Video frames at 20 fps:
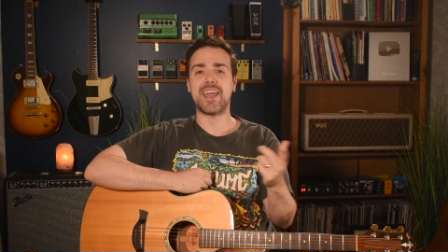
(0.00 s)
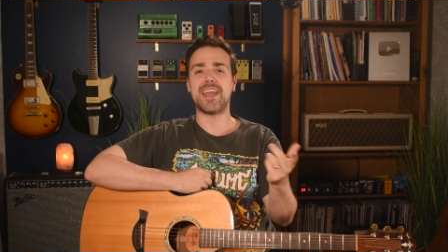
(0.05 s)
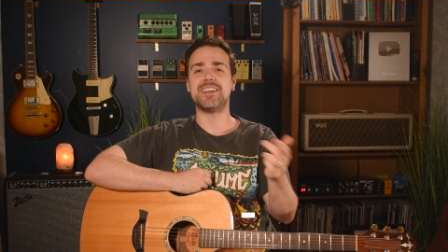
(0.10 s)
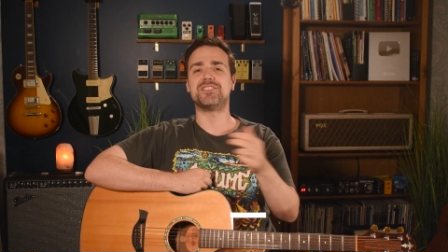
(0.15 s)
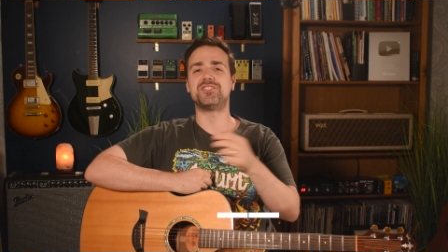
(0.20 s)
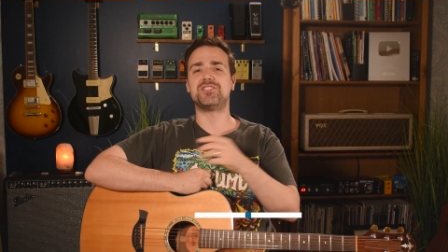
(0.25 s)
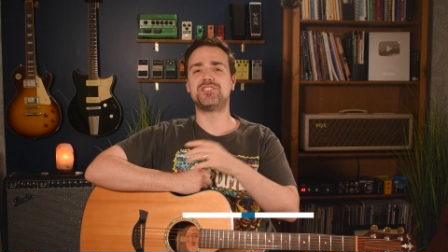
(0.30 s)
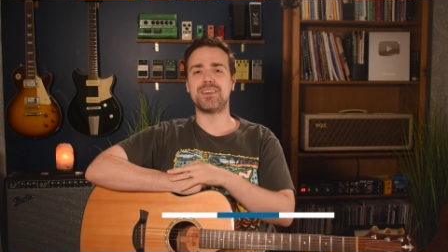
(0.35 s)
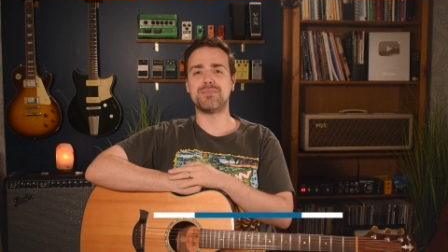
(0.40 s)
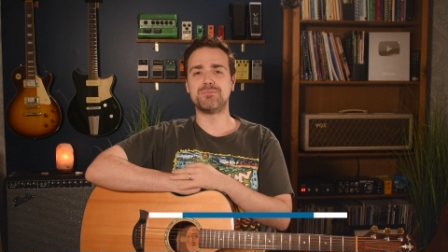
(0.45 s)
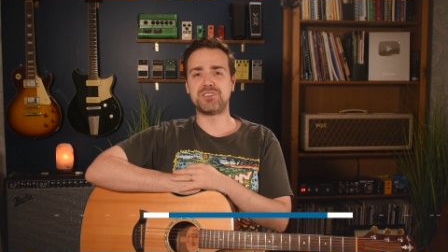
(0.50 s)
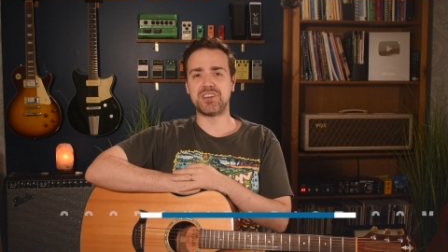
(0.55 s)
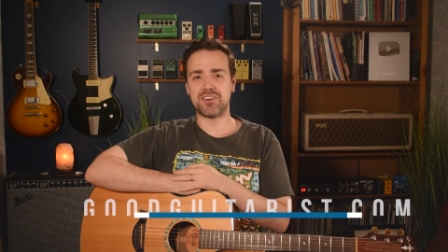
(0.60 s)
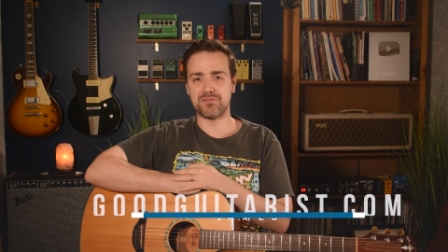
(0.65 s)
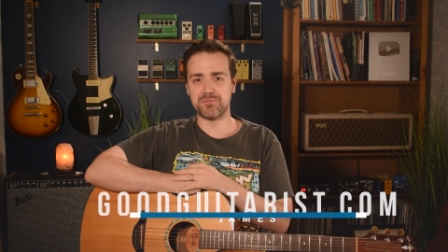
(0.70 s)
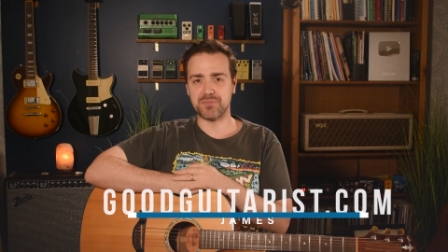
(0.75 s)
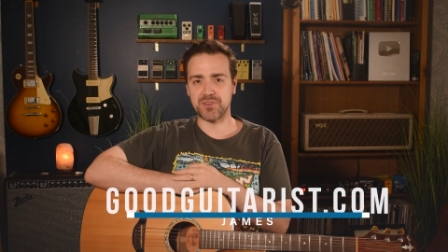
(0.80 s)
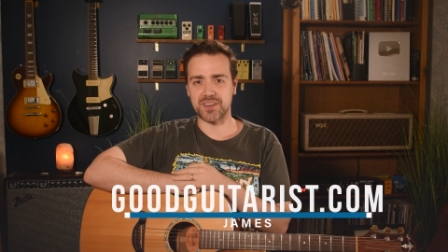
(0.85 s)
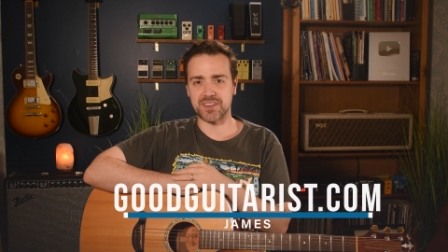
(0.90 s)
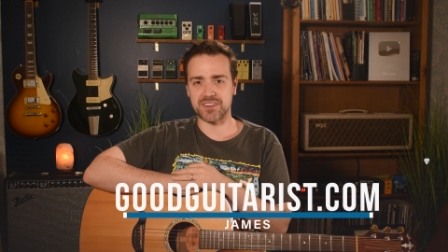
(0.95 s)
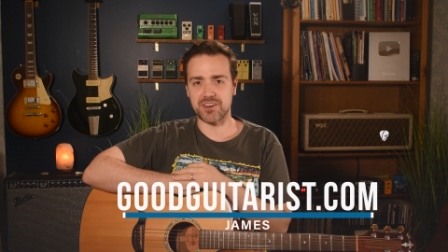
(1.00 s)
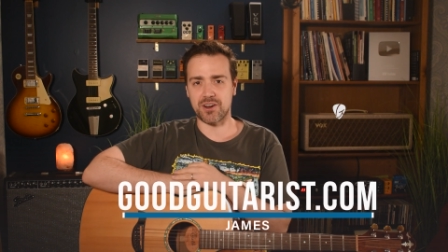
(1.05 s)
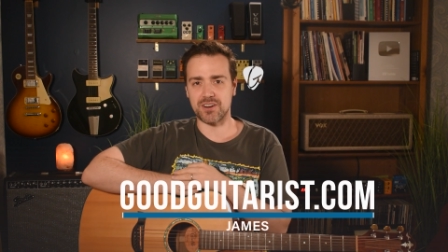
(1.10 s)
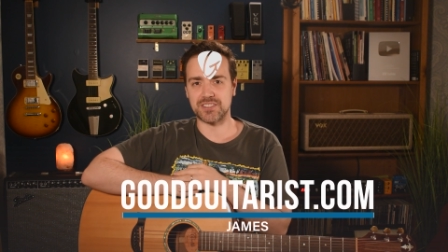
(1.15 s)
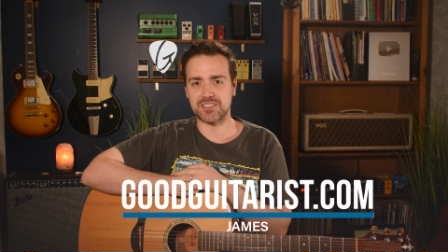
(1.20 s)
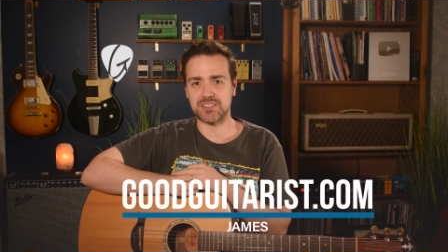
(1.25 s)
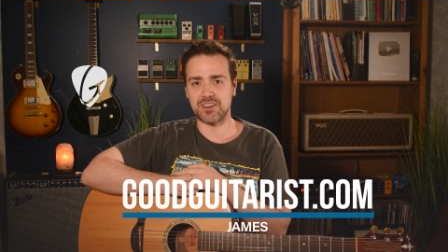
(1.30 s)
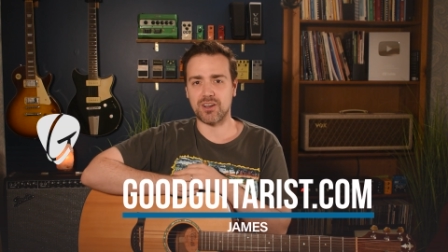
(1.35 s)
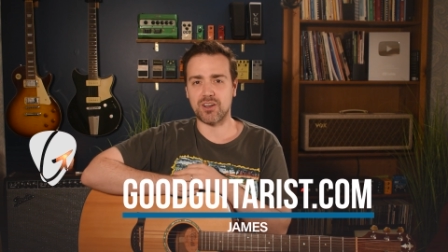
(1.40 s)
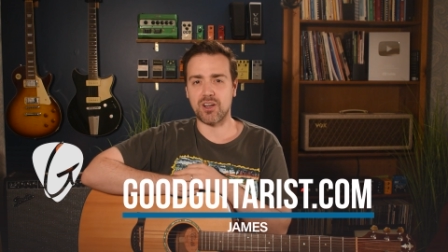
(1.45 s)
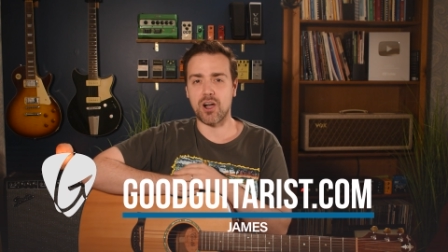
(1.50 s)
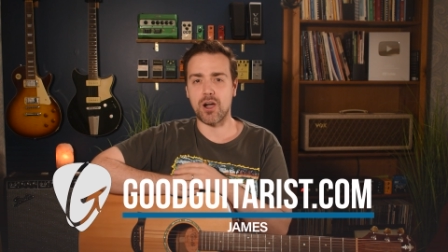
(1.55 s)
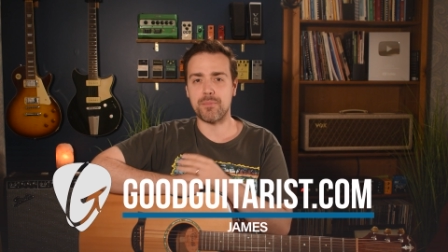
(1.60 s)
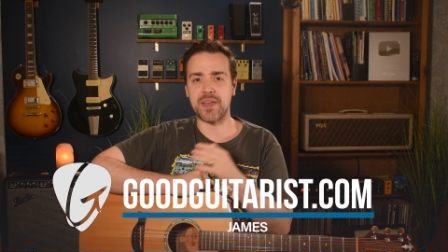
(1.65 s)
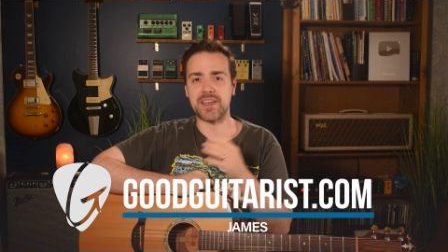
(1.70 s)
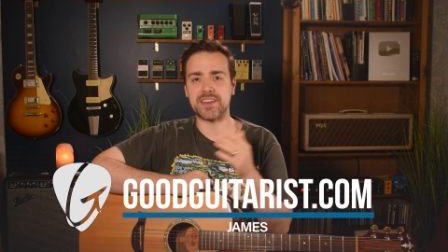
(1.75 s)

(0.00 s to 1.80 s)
Hey, it's James here from GoodGuitarist.com,